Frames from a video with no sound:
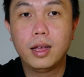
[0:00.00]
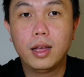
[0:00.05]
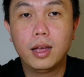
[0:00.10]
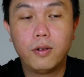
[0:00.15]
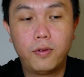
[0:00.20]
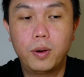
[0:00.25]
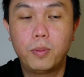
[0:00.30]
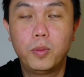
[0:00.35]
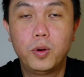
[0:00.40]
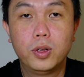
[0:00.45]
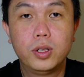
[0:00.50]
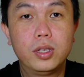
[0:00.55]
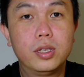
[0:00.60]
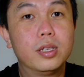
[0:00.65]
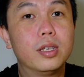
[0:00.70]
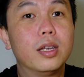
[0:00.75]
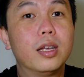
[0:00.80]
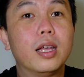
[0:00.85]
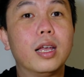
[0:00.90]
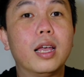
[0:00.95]

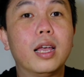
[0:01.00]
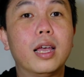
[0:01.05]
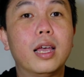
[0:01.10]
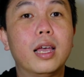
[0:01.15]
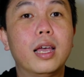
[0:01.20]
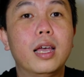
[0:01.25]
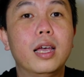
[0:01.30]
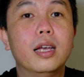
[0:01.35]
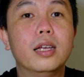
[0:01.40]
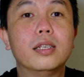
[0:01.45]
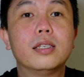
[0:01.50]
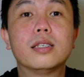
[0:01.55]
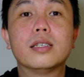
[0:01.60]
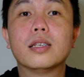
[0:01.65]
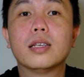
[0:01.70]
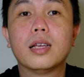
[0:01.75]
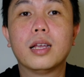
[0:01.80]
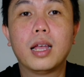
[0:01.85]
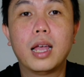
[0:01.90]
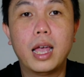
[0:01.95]
Vermouth is
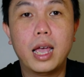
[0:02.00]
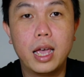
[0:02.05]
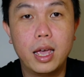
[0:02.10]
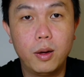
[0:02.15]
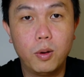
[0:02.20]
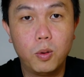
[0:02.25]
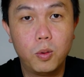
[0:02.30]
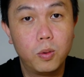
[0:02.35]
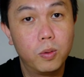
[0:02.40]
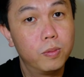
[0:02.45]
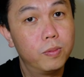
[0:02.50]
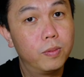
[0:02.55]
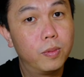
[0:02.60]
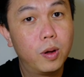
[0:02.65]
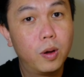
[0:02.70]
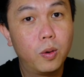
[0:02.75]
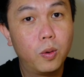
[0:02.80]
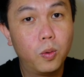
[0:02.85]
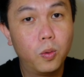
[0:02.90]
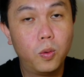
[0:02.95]
a
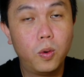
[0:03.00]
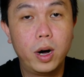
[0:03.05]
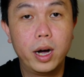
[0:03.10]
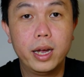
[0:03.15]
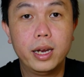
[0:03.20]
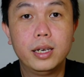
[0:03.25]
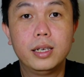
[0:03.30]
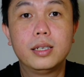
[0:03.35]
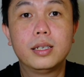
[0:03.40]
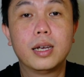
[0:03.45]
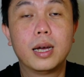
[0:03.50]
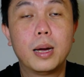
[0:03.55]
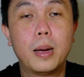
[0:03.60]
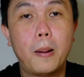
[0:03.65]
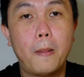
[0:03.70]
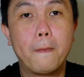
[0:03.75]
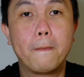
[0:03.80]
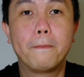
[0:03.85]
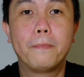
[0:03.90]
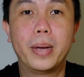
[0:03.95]
wine
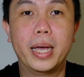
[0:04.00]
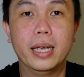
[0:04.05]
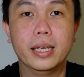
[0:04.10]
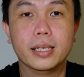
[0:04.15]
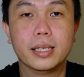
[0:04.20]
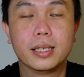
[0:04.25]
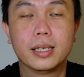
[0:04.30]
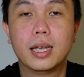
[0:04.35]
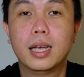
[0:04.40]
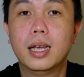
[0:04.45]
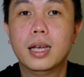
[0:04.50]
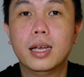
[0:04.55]
base,